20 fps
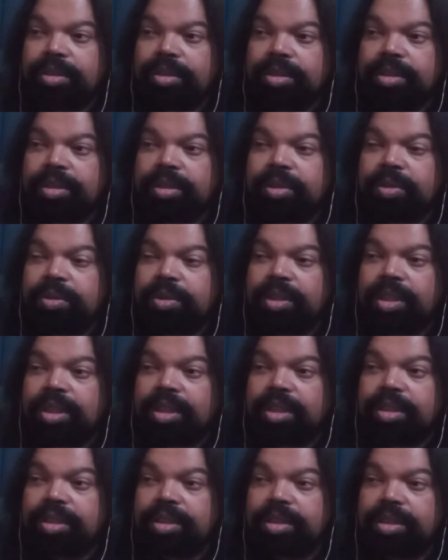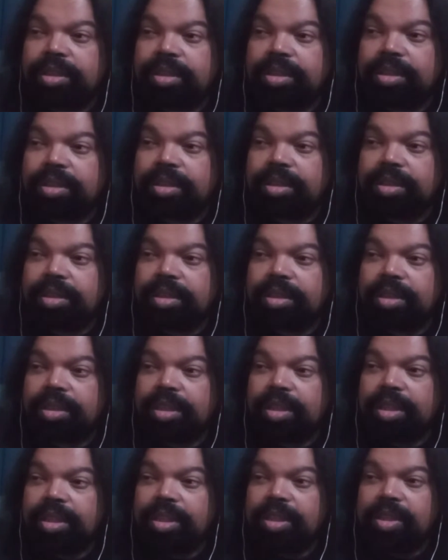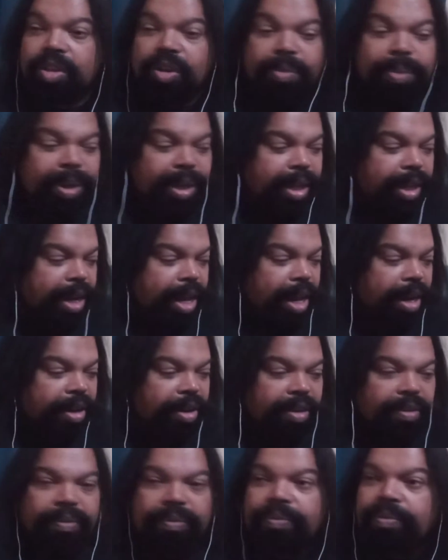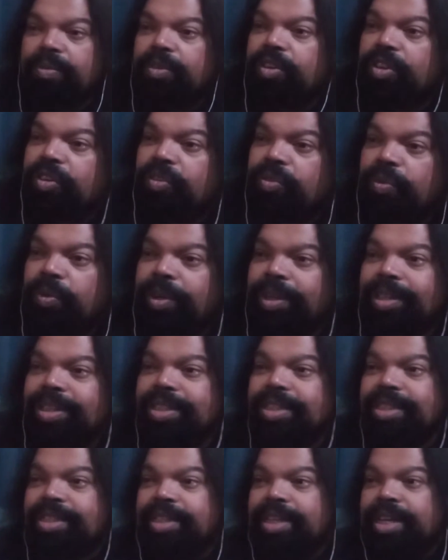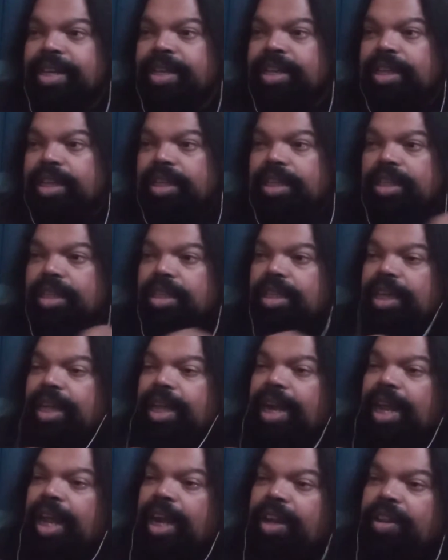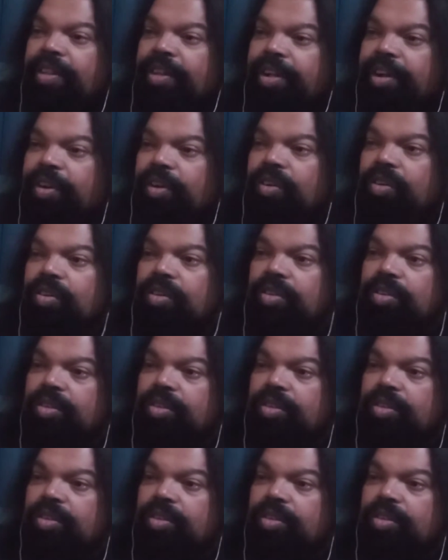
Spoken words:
Did you just tell me, get out of the freaking sink? Get out of there.